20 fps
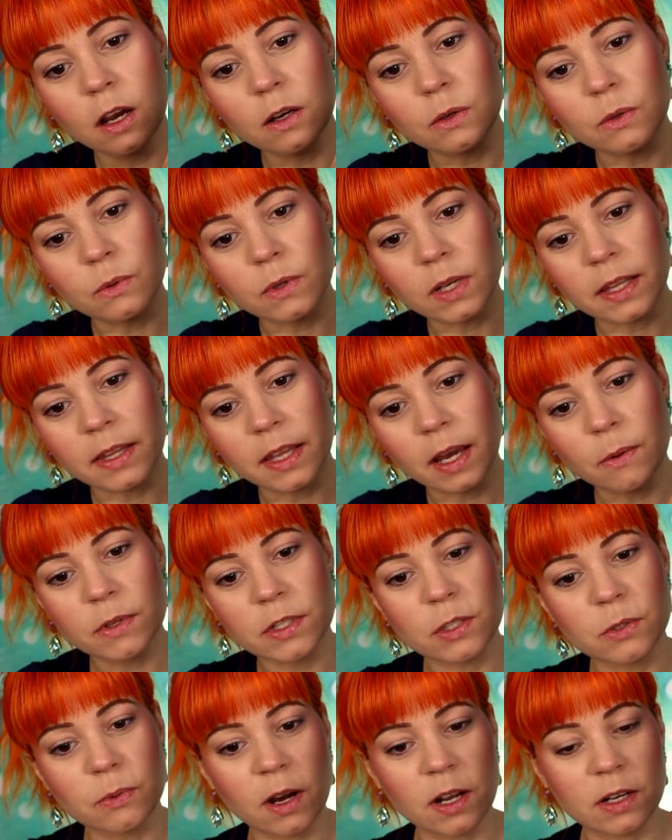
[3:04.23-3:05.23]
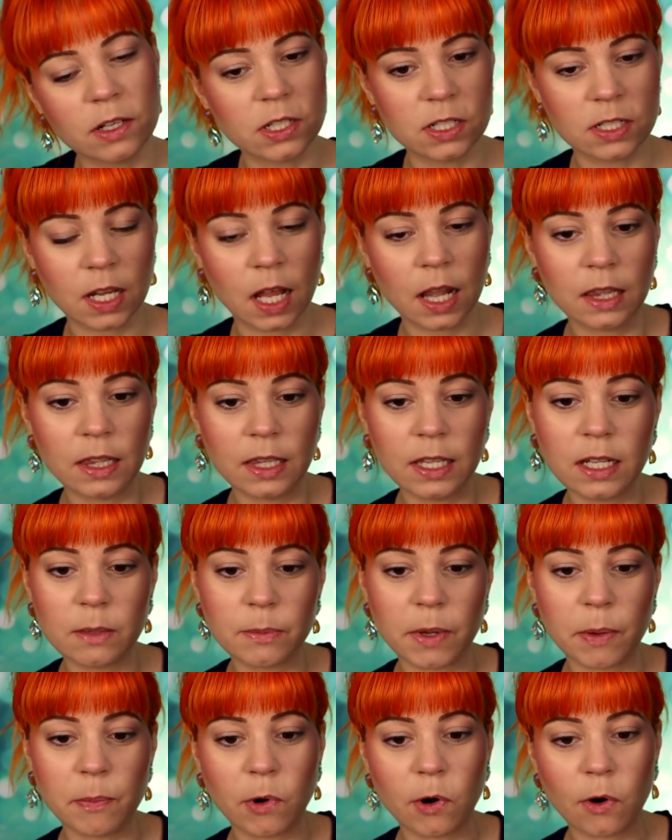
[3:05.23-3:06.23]
Oh yeah, that one swatches a little
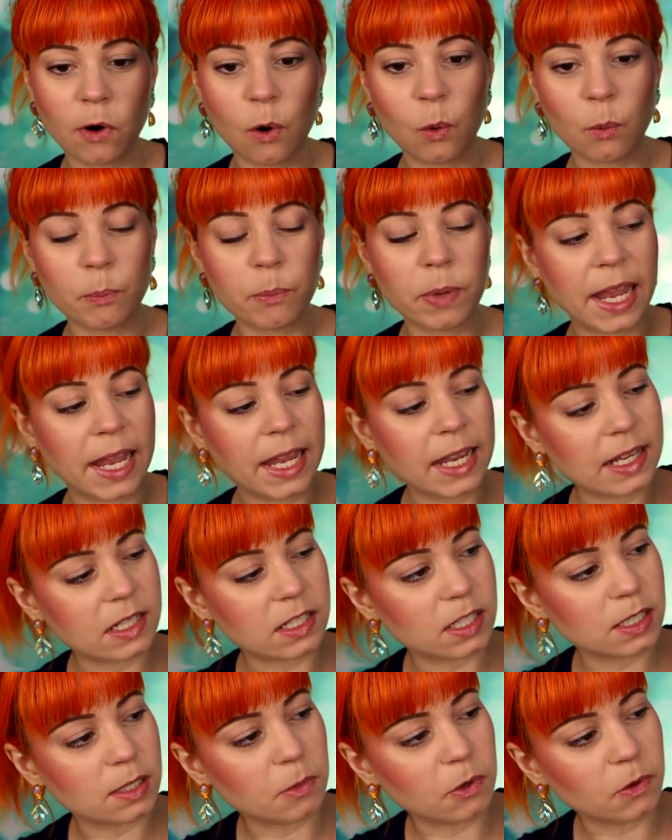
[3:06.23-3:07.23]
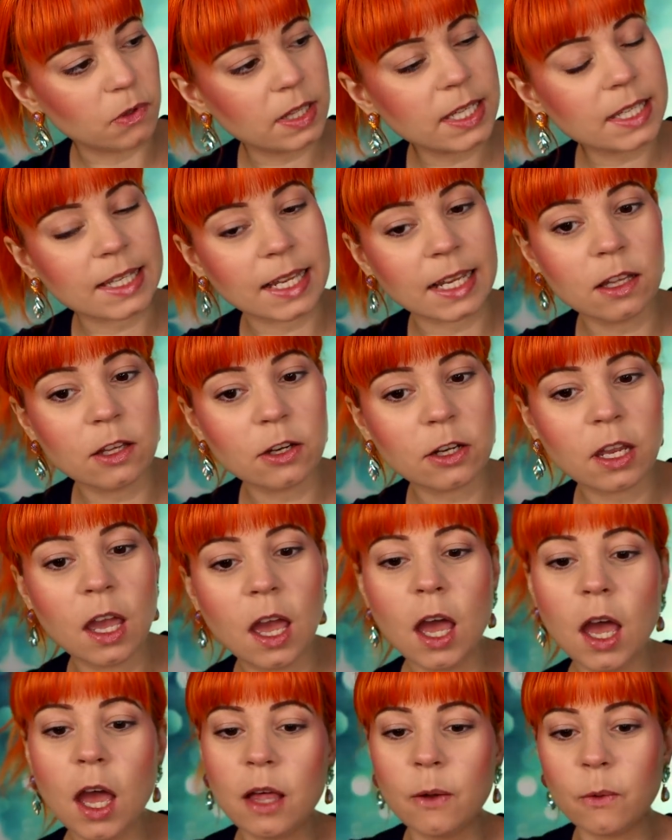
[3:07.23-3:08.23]
bit more opaque and smoothly. They look,
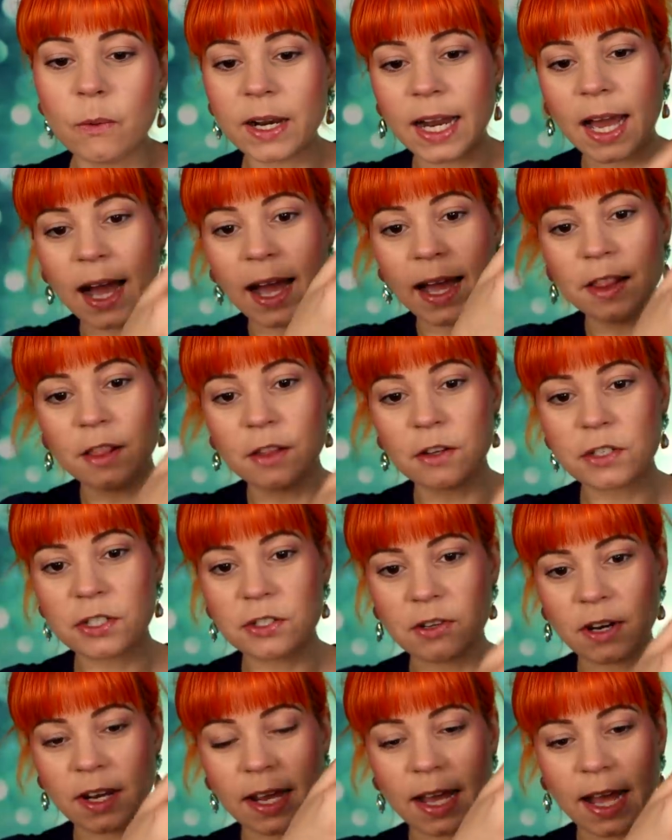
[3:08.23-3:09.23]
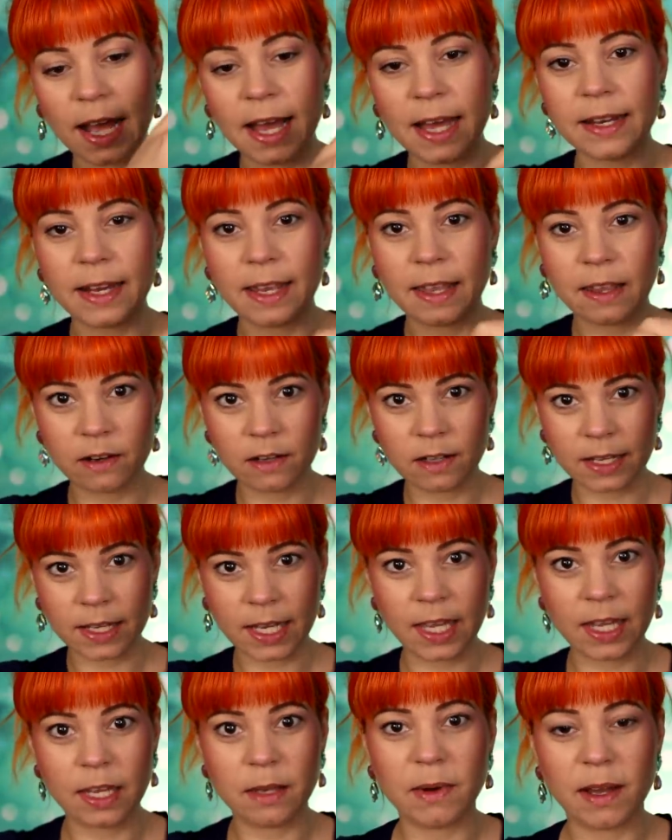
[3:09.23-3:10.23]
when I look straight ahead here, like
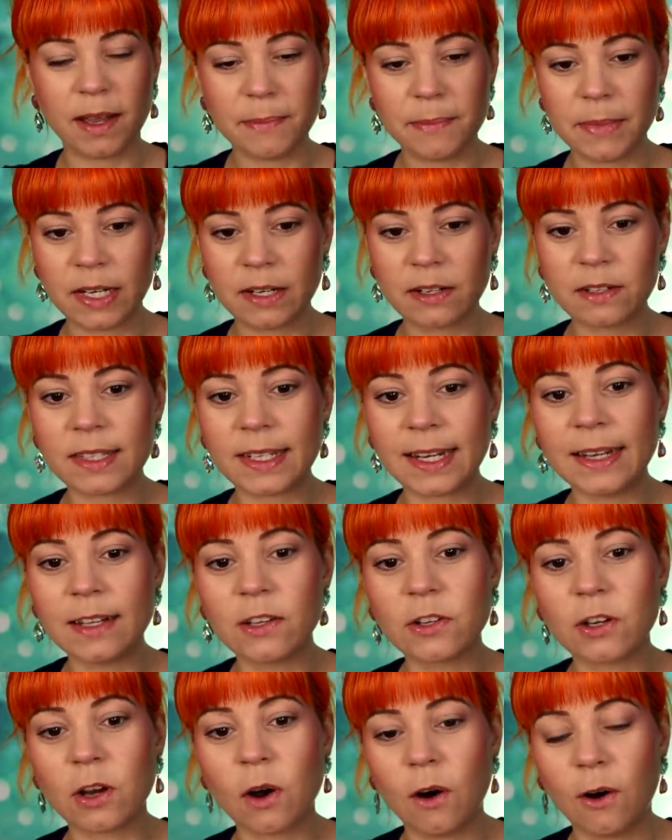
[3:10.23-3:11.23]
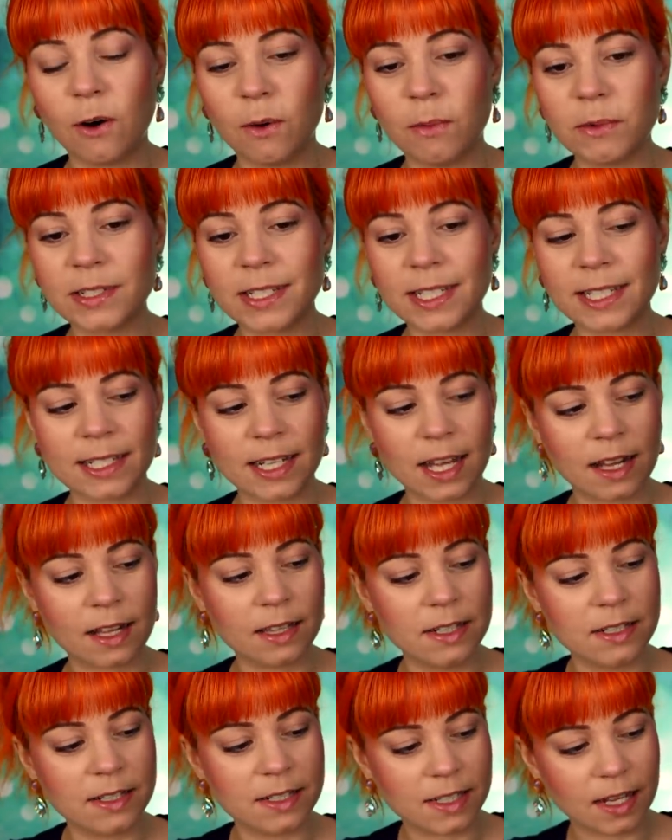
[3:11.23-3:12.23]
in my mirror, they look almost
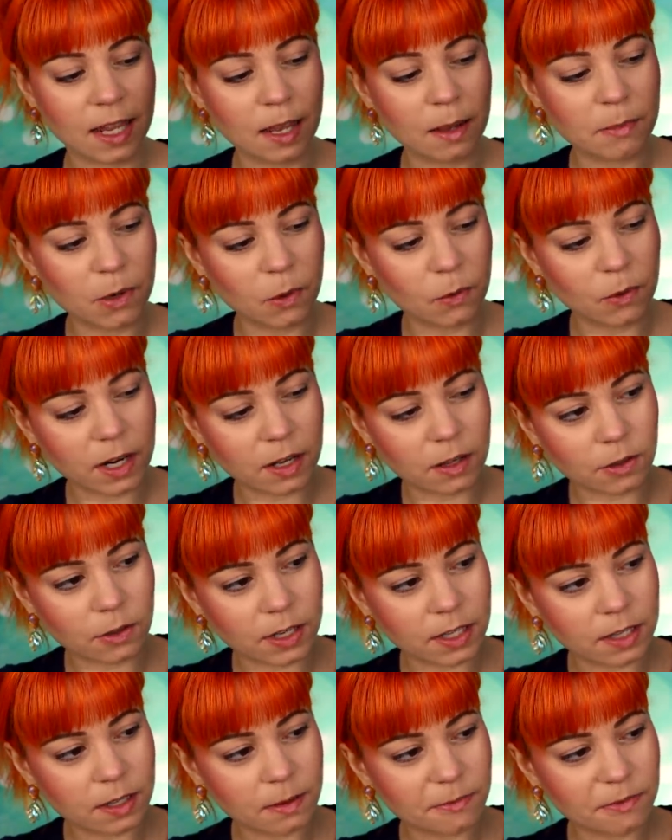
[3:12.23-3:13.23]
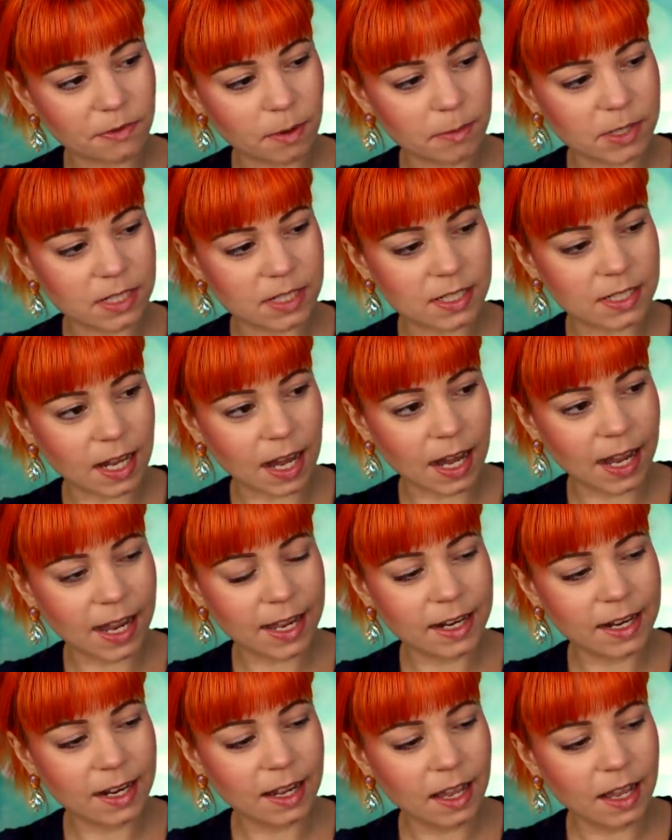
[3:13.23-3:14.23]
exactly the same, but when I look at them from the
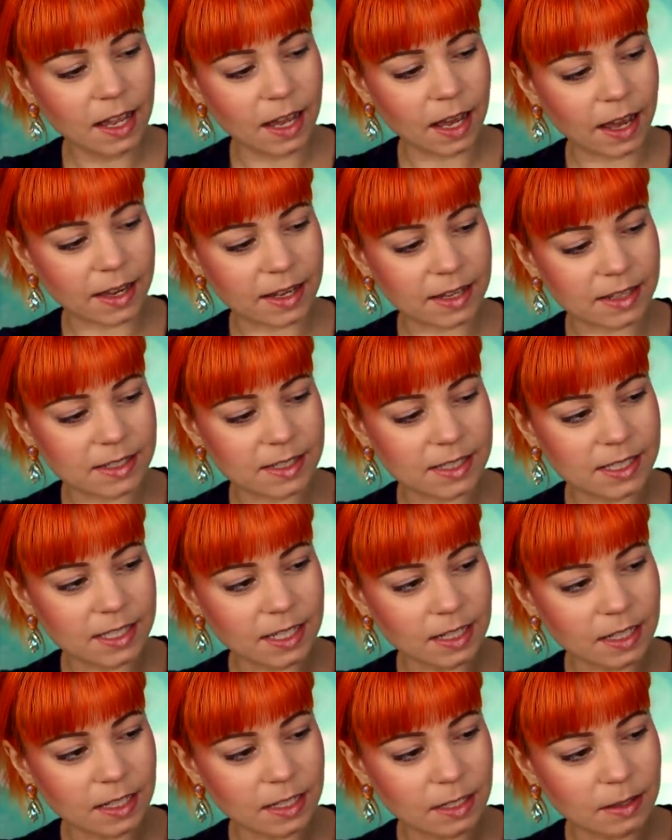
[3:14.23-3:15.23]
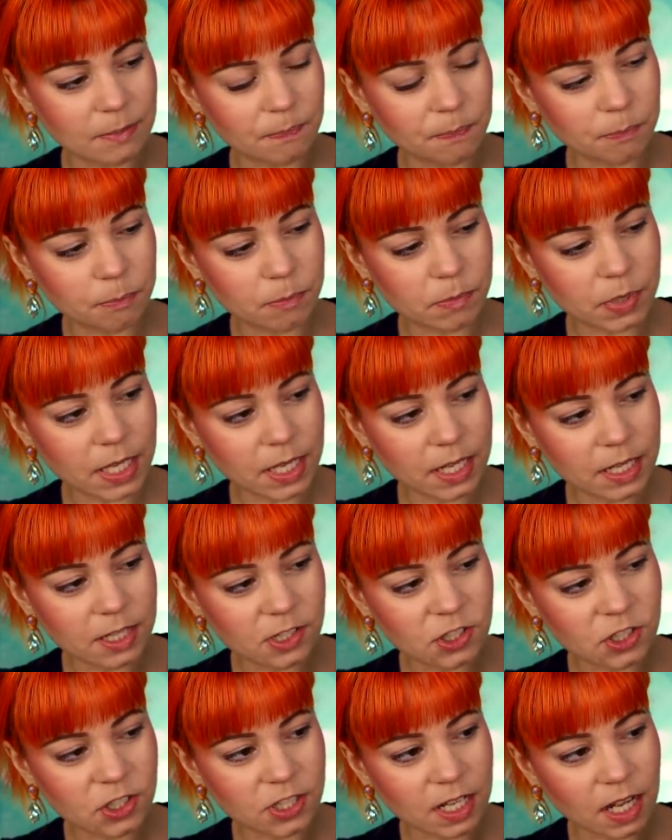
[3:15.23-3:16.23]
side, I can see
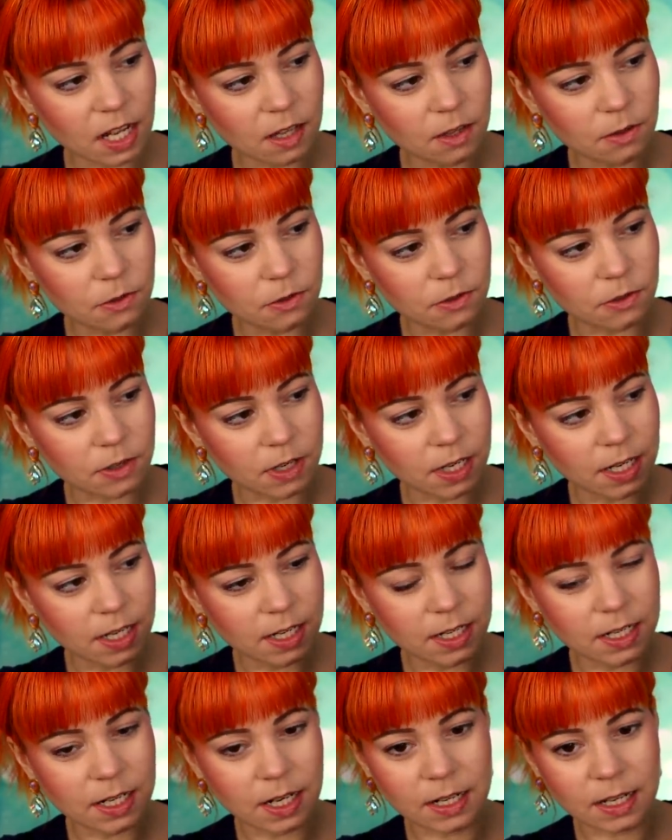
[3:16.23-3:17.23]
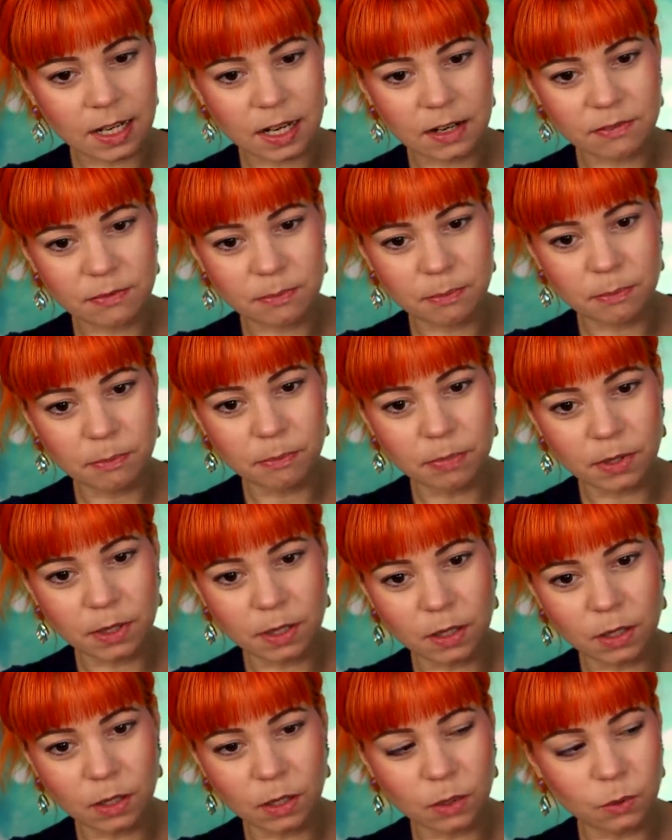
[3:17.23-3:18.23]
peach, yellow, green, and kind of
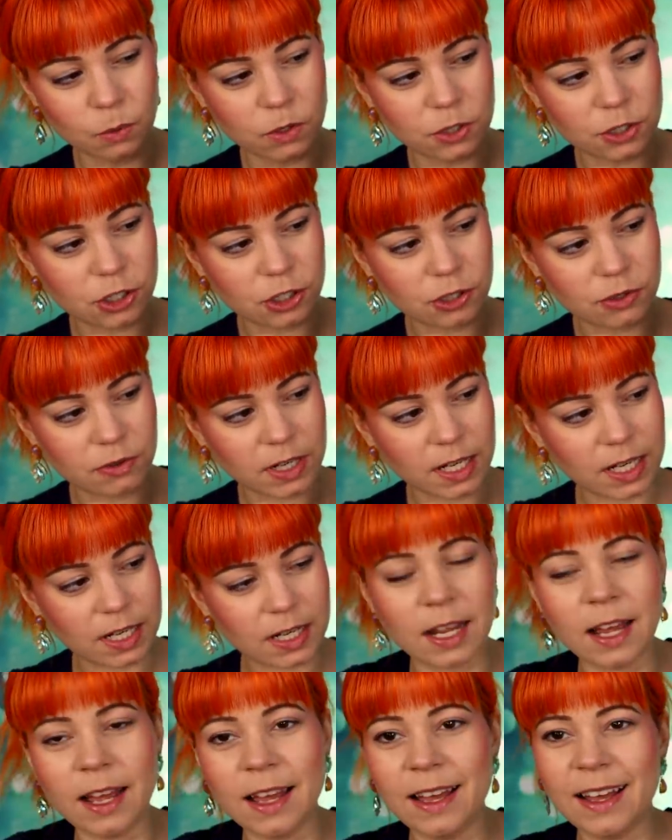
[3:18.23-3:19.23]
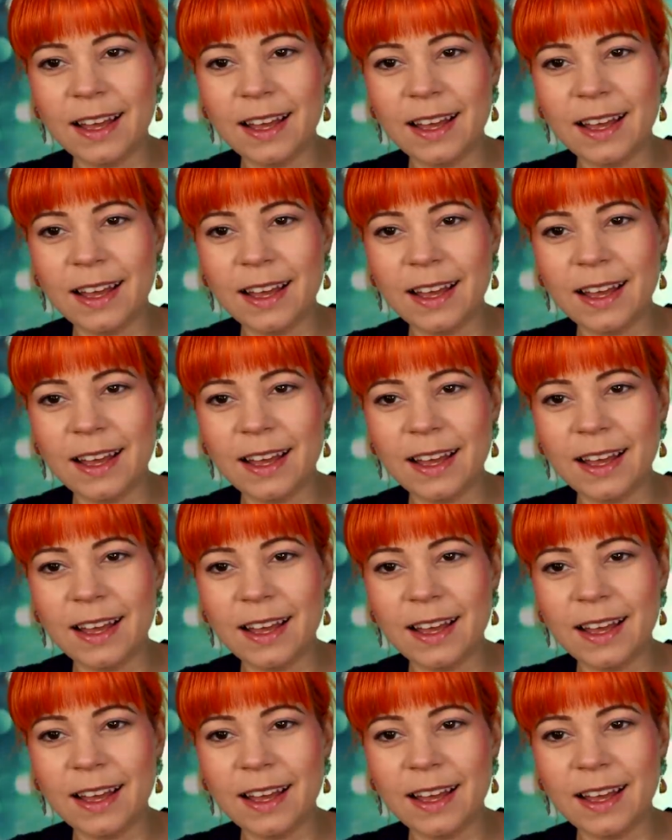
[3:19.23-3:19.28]
bluish green.